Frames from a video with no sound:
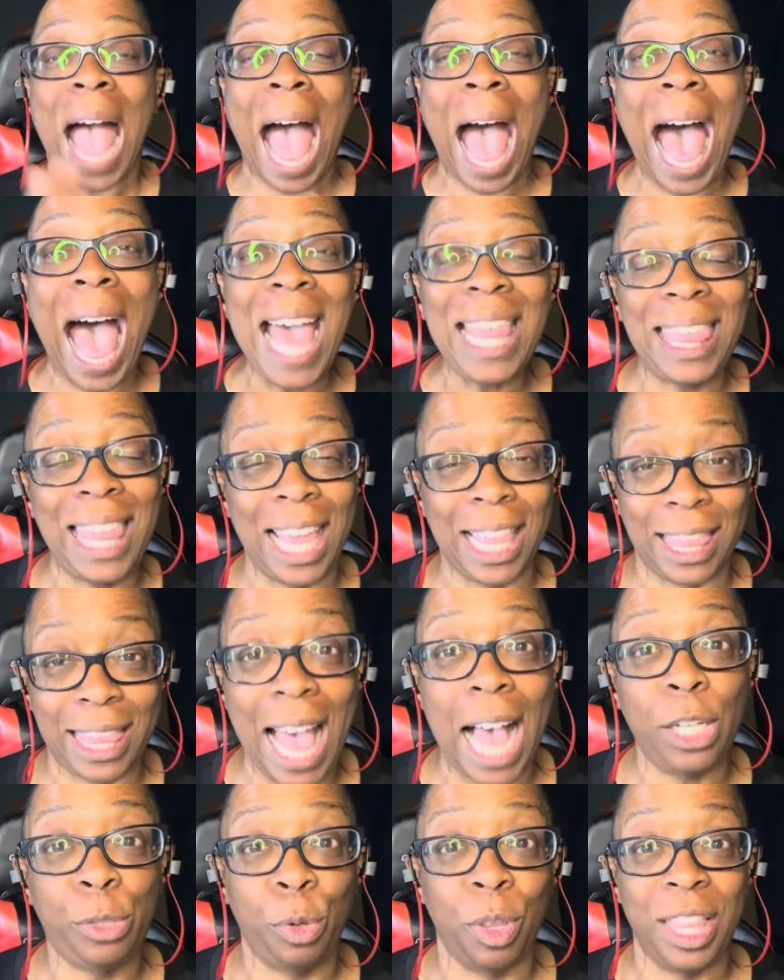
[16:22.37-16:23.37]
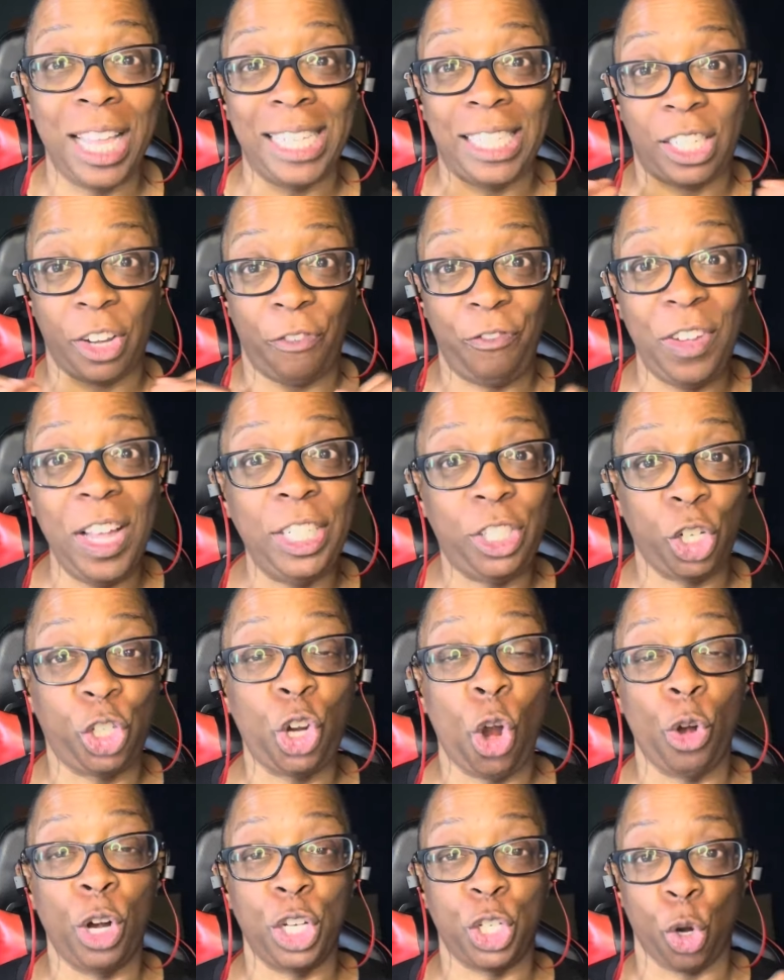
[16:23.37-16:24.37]
I think that's when these defense
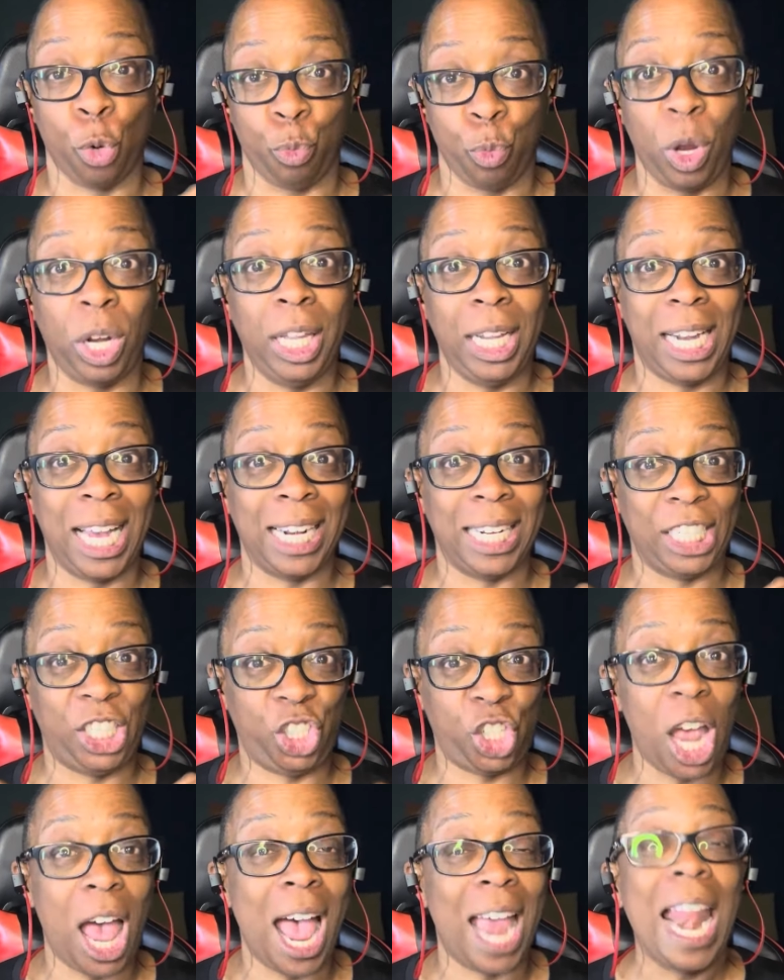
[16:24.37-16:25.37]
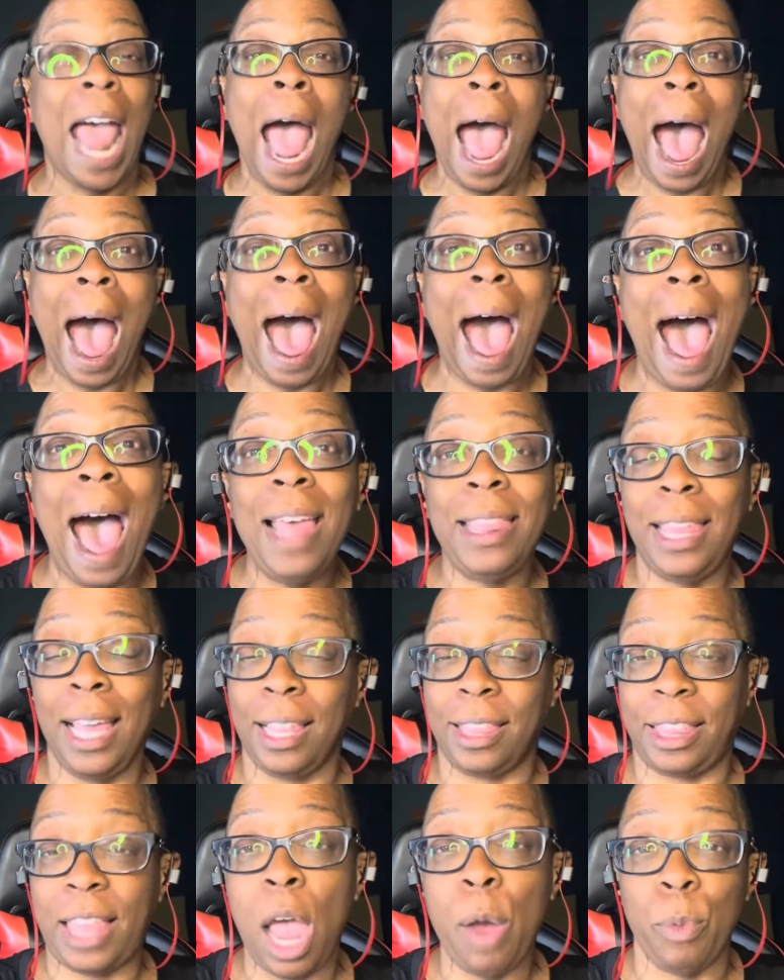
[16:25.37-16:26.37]
attorneys are really going to shine. I
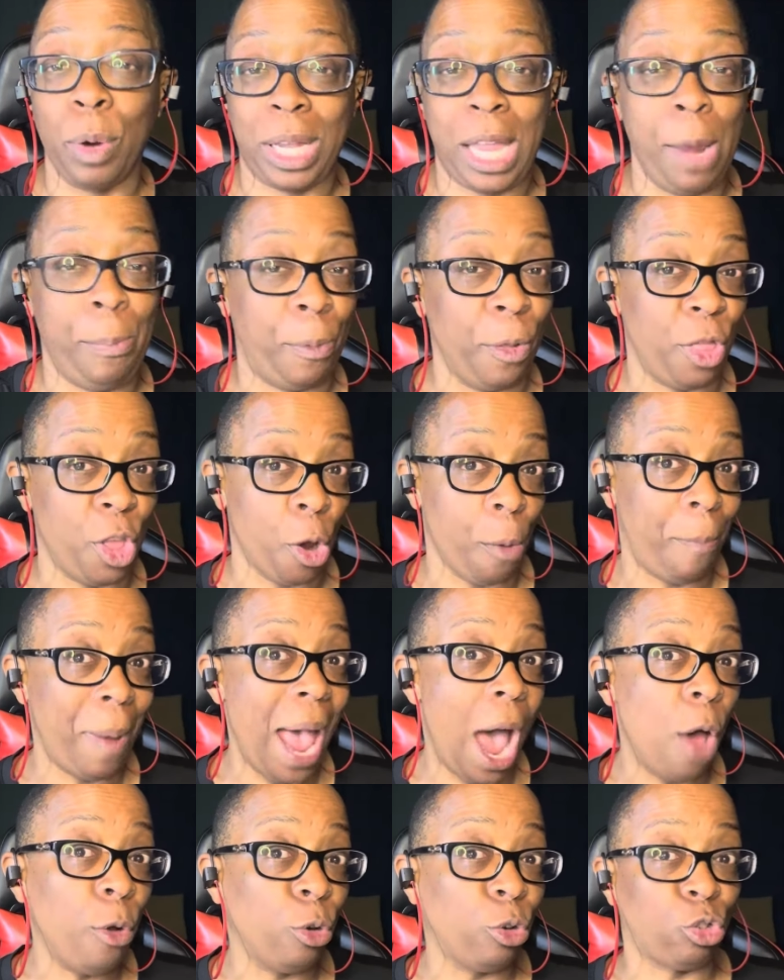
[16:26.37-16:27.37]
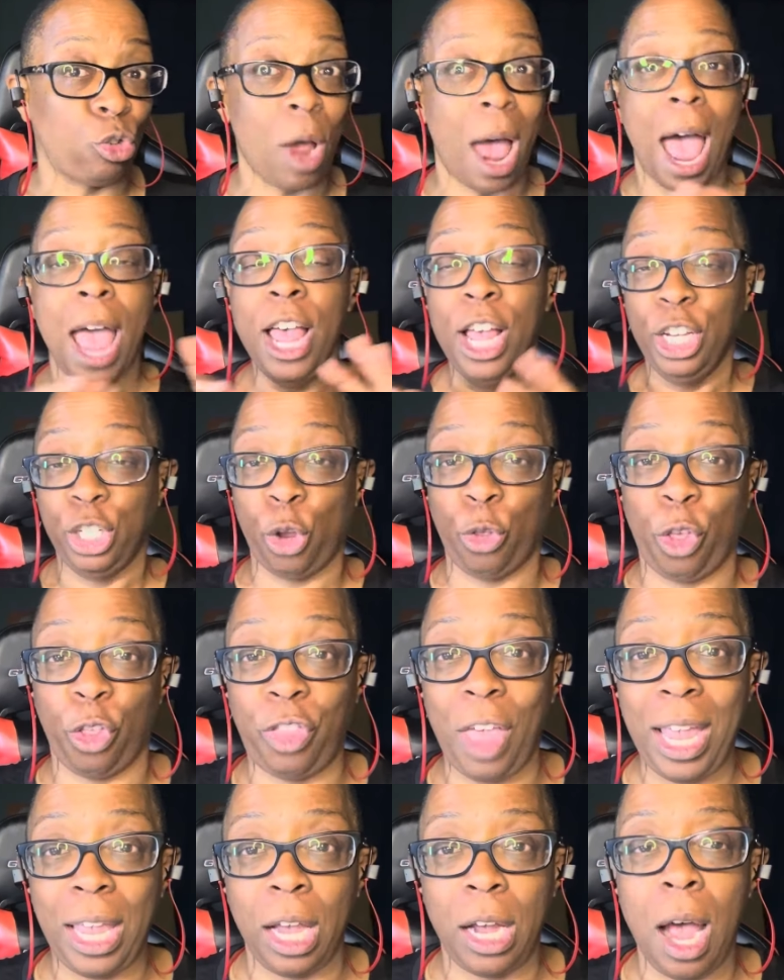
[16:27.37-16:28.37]
think they were keeping their powder dry so that
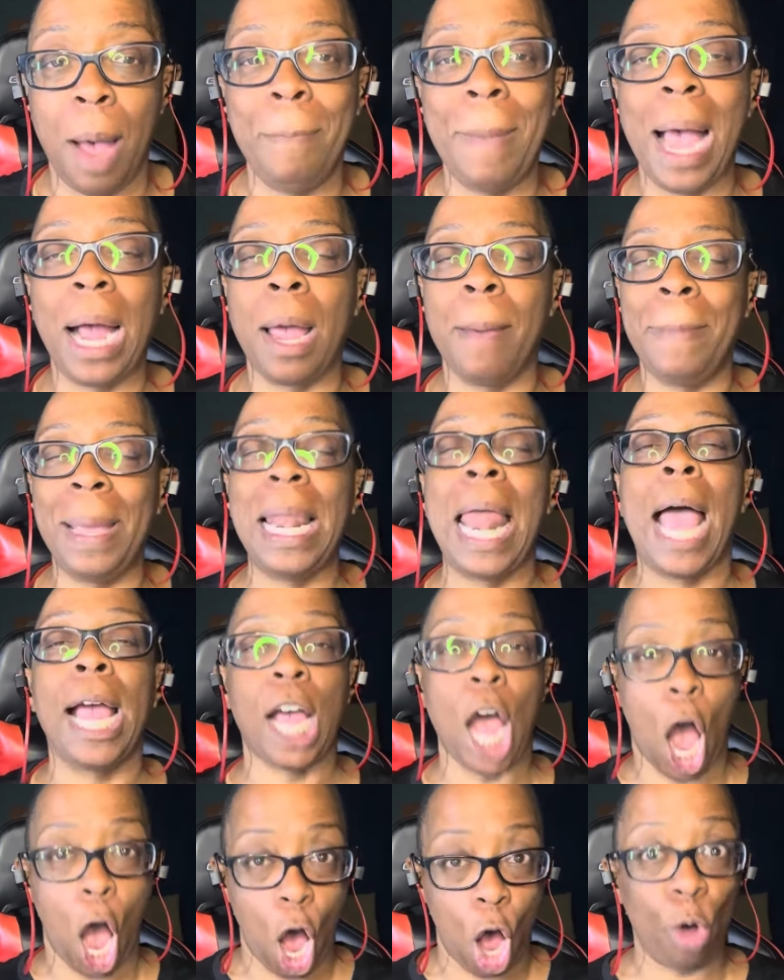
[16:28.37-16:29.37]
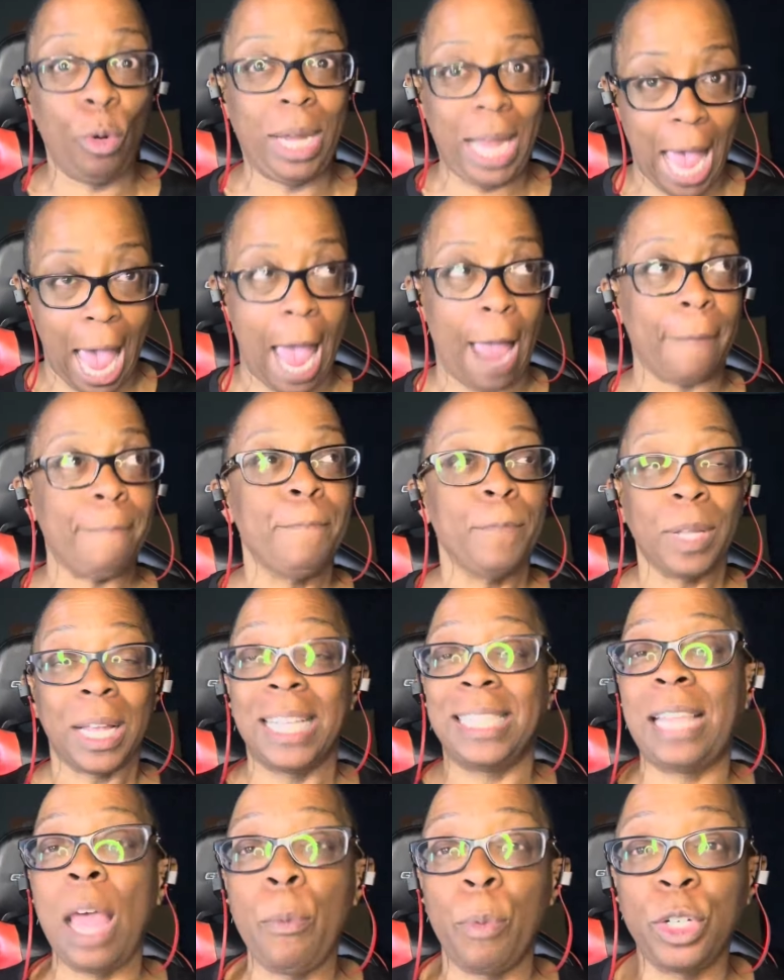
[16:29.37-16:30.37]
they could come back and be like, okay,
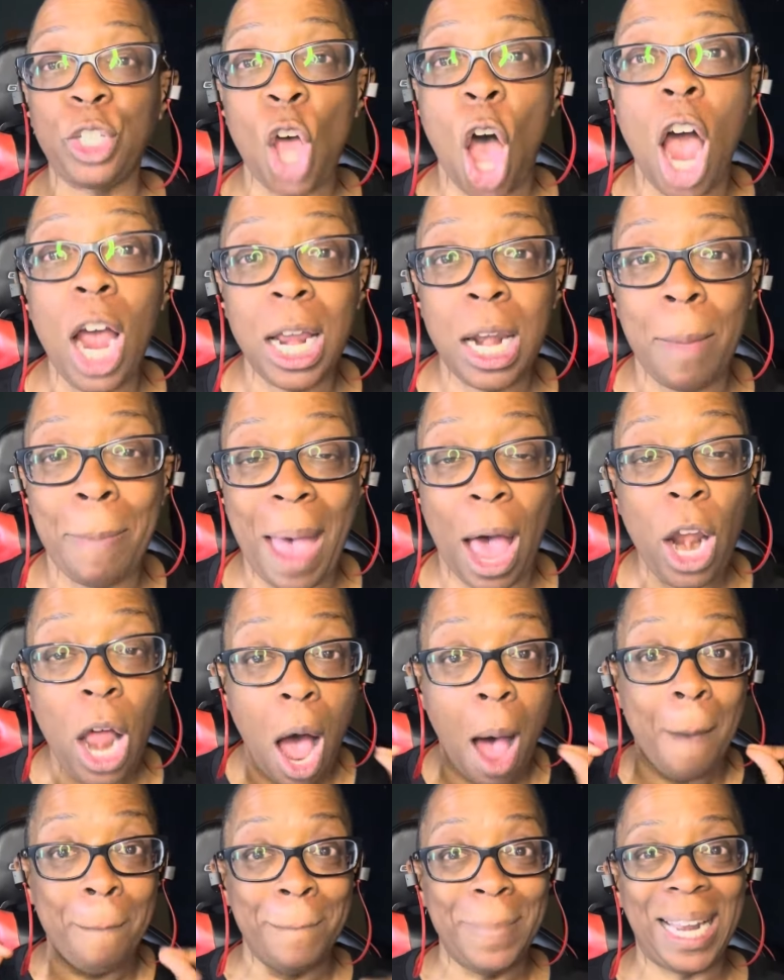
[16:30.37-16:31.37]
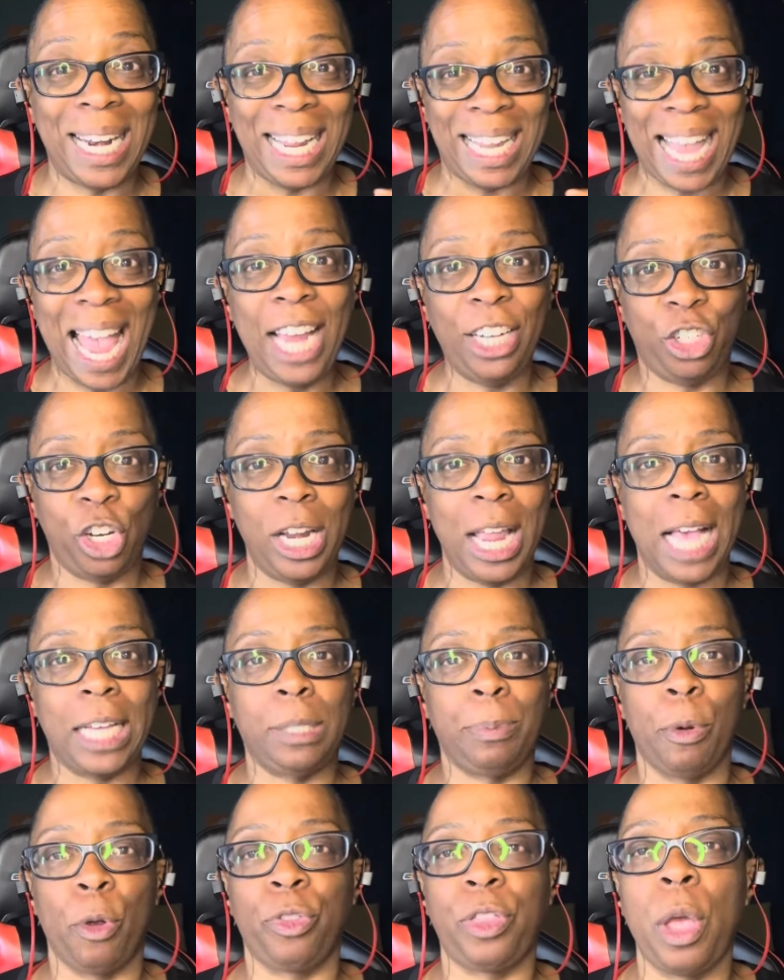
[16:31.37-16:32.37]
because they were talking about a mitigation
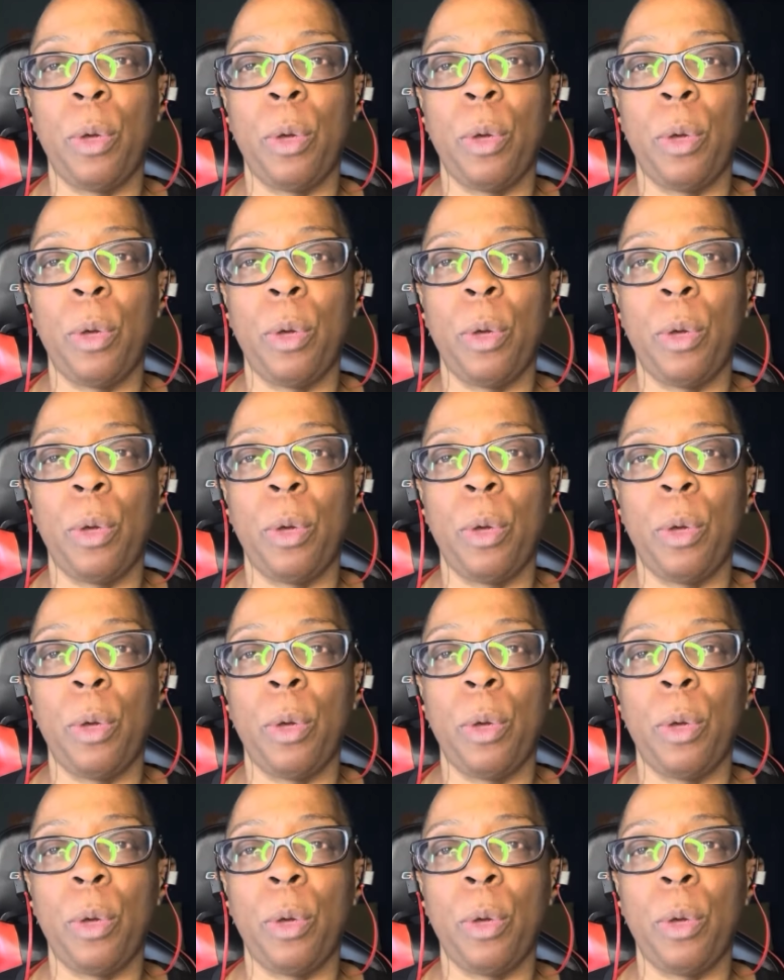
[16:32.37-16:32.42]
expert.